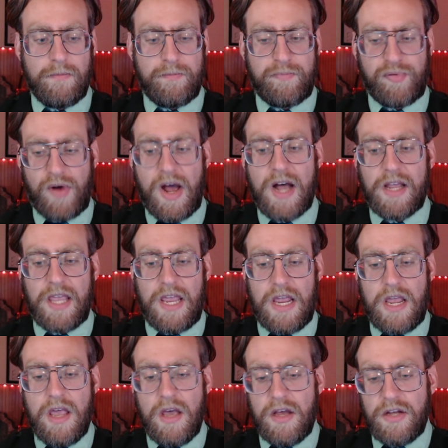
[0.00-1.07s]

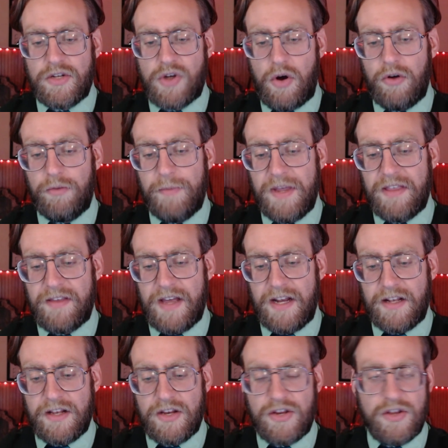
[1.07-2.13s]
Bragi, told me that,
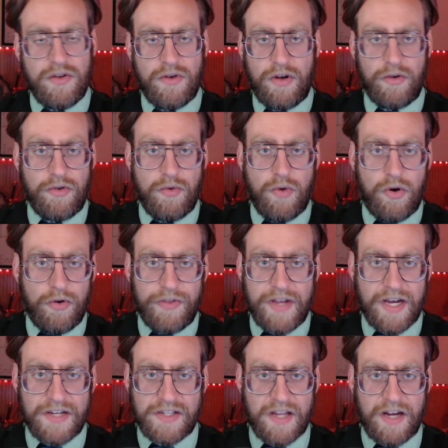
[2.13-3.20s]
you know, you hold the
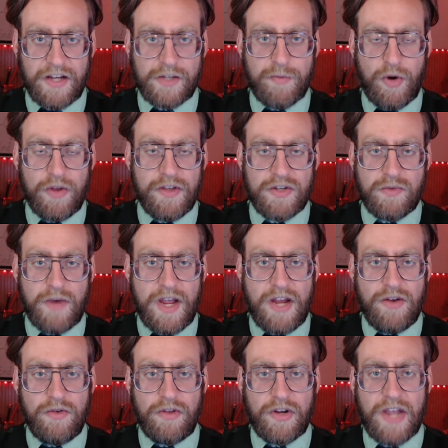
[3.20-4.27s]
Icelandic spar this way and
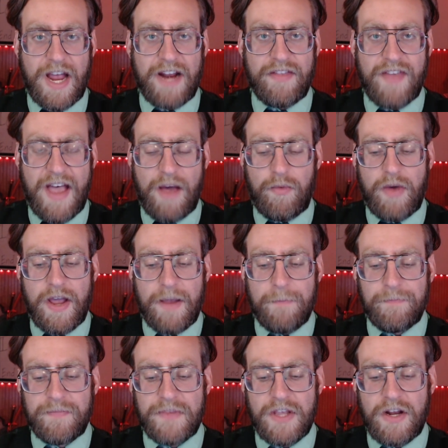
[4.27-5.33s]
you look at it that way
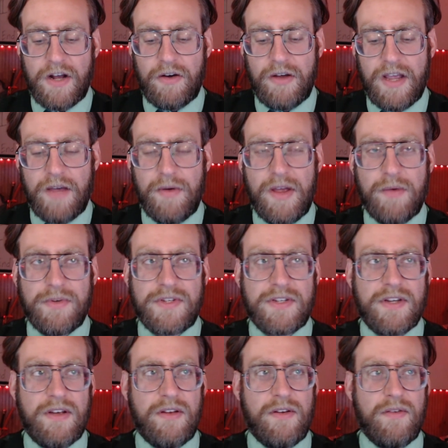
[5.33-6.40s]
you know it, it was
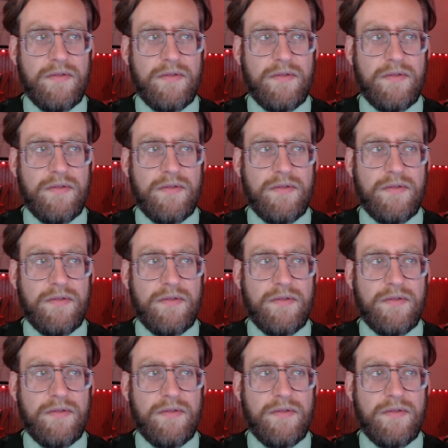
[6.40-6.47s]
uh,